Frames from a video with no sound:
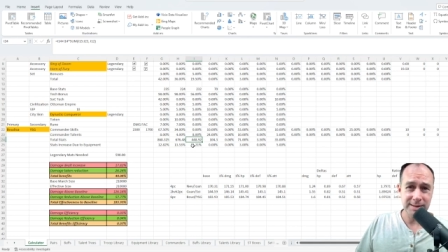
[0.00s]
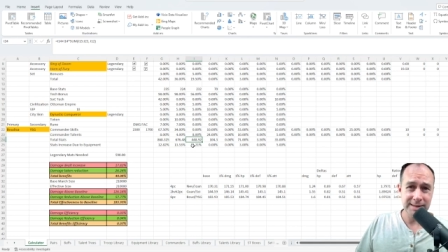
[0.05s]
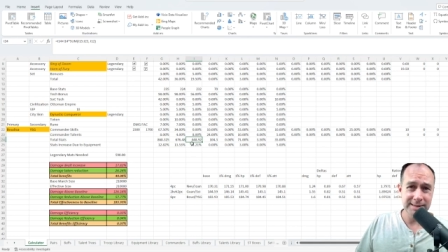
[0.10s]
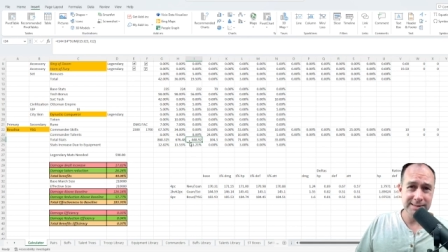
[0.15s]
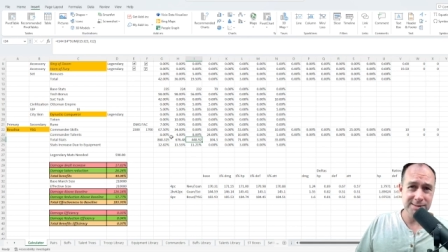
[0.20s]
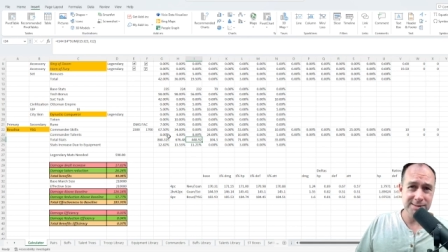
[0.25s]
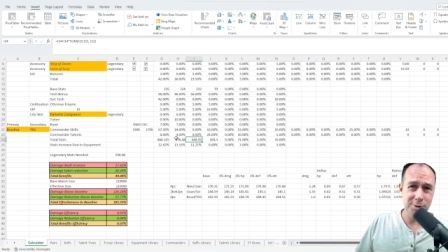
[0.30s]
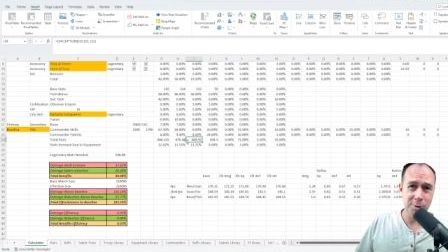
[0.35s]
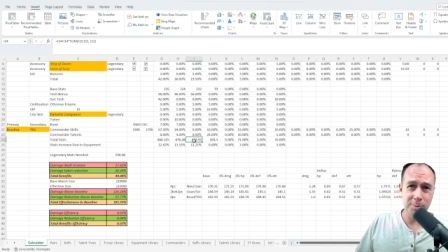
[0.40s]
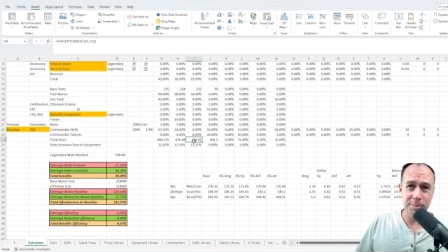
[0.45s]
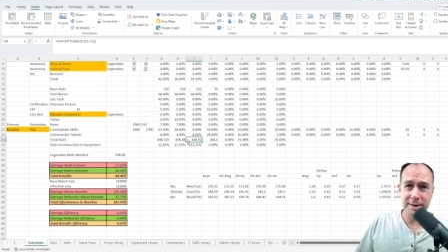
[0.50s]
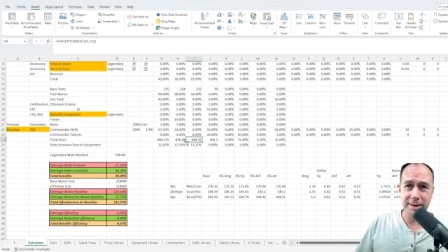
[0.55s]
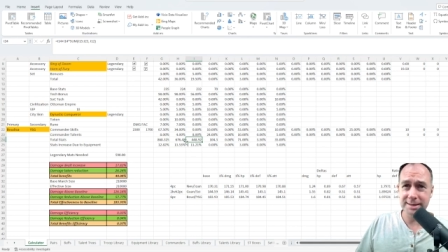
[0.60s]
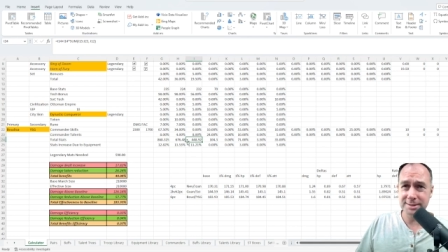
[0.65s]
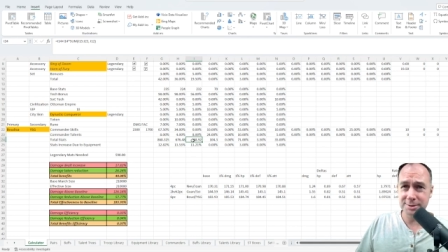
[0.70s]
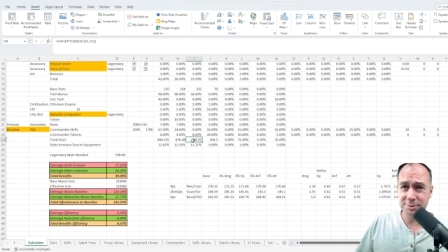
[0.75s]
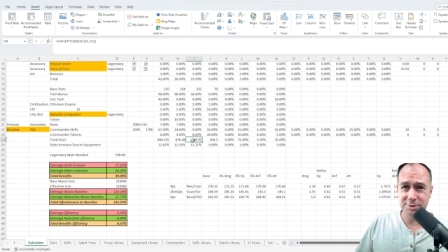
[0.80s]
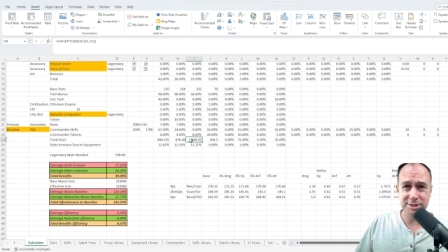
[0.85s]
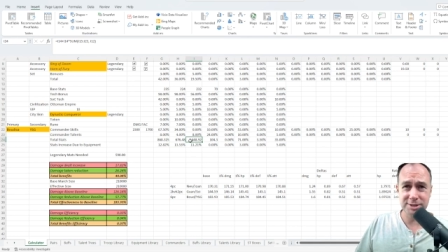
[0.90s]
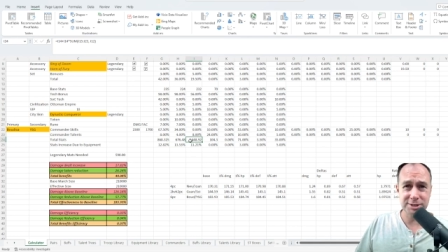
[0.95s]
And so,
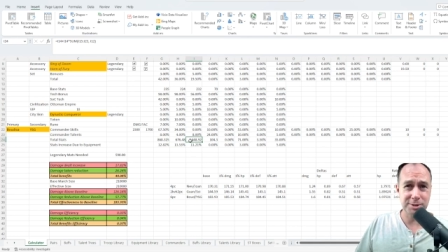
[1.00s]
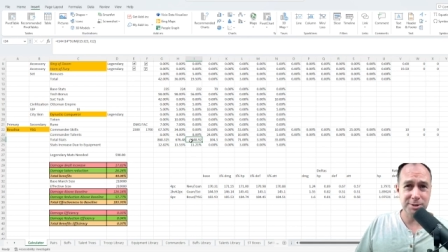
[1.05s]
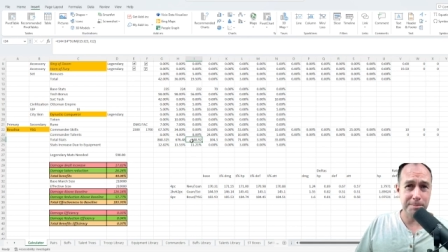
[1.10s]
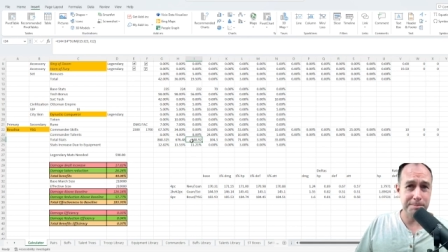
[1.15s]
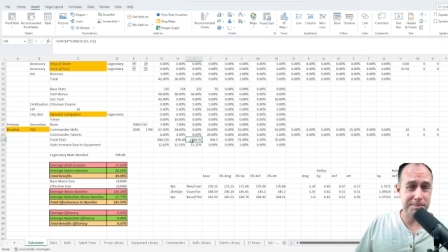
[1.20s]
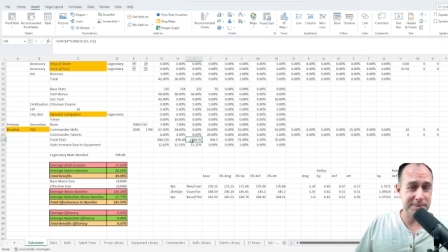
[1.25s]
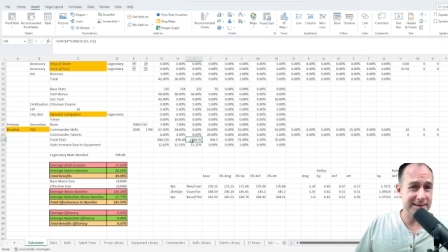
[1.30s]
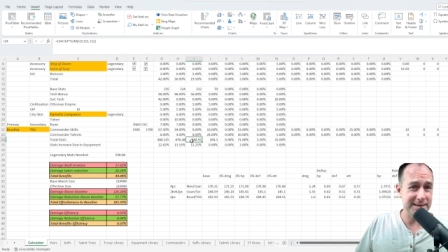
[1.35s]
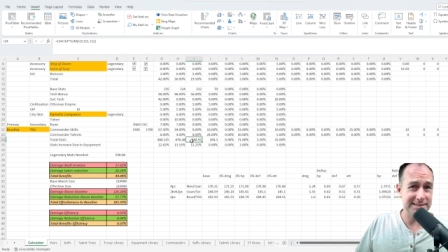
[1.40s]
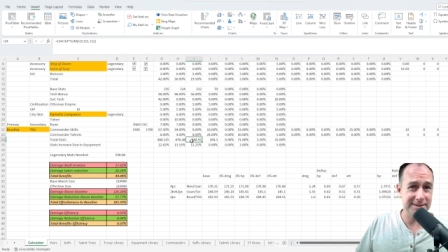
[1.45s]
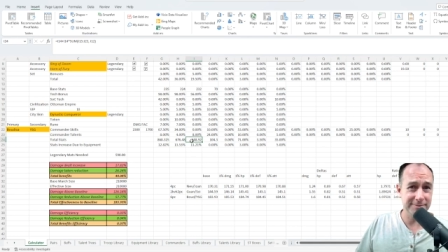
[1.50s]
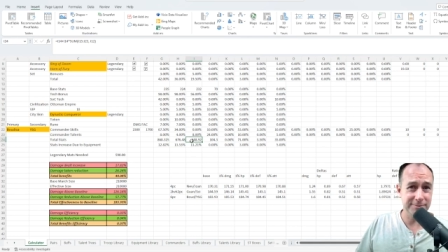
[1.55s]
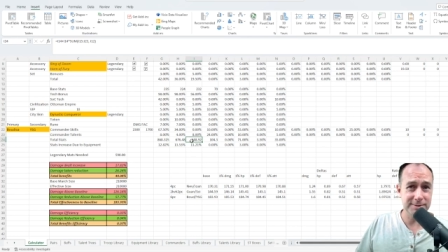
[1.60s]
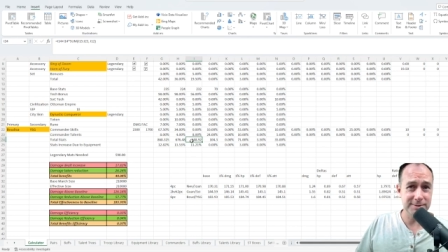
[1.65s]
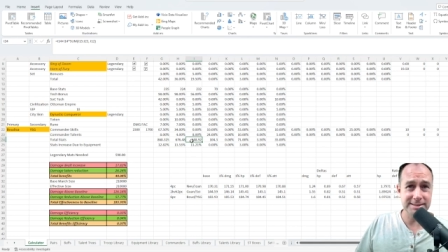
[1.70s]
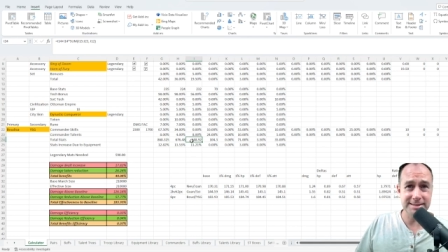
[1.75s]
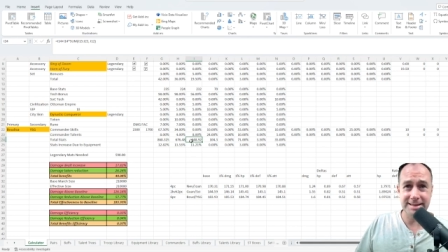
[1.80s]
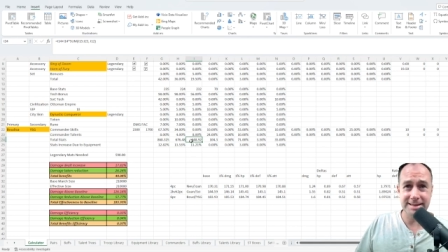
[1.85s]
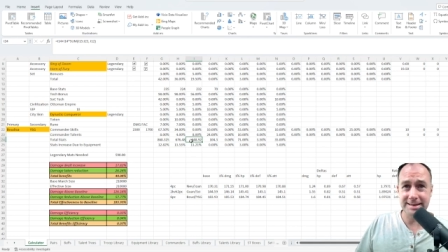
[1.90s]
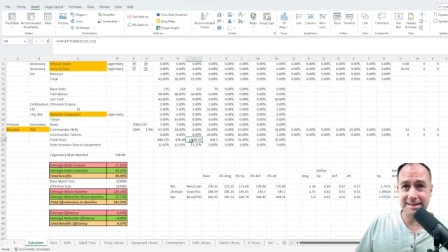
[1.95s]
because there's such a big
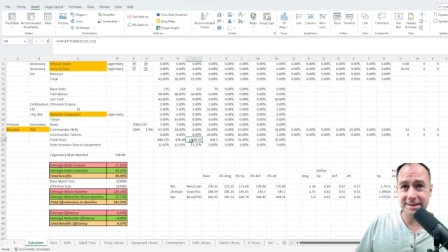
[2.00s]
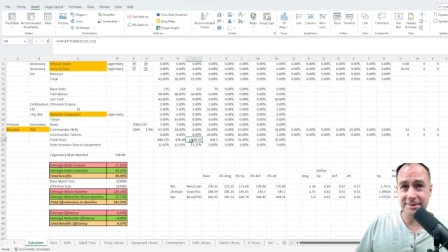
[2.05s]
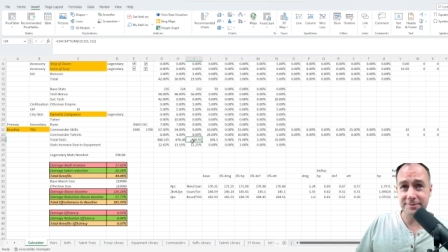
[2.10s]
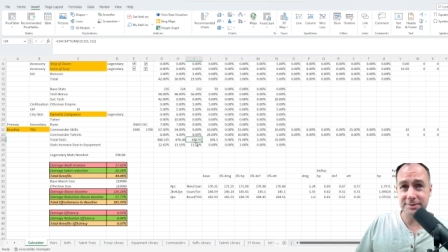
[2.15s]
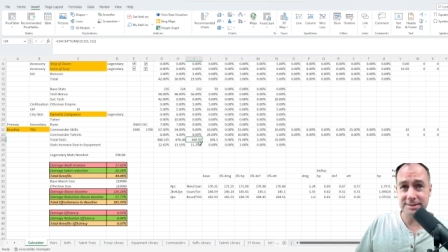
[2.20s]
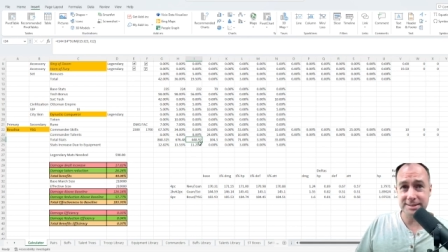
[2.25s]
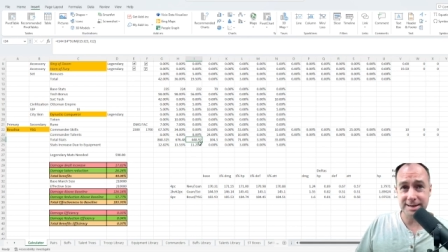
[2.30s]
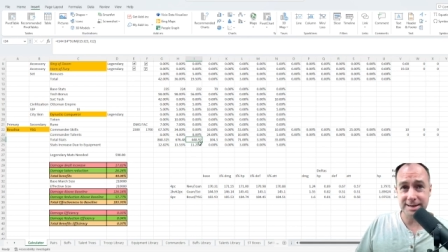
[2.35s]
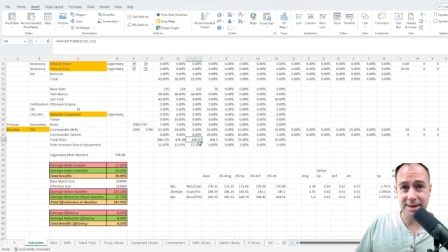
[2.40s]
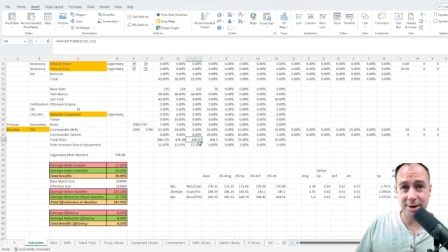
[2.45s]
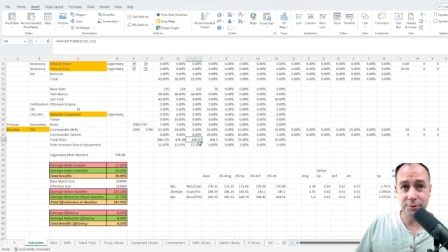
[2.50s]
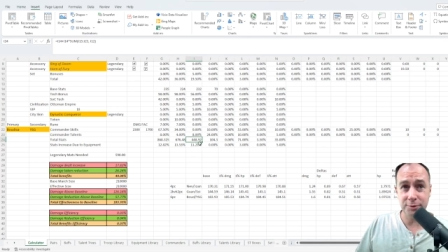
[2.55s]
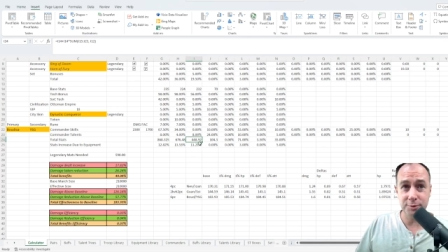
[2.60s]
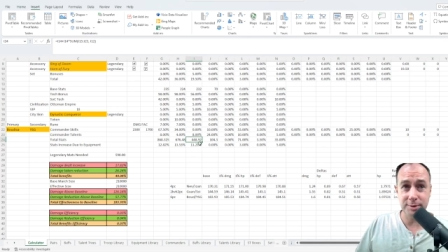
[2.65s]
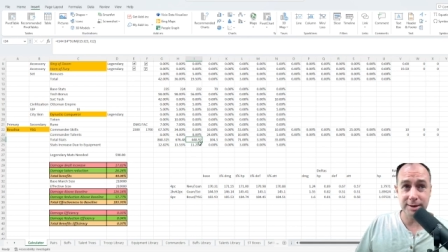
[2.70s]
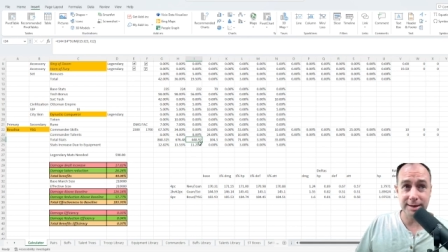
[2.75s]
difference in that defense and health,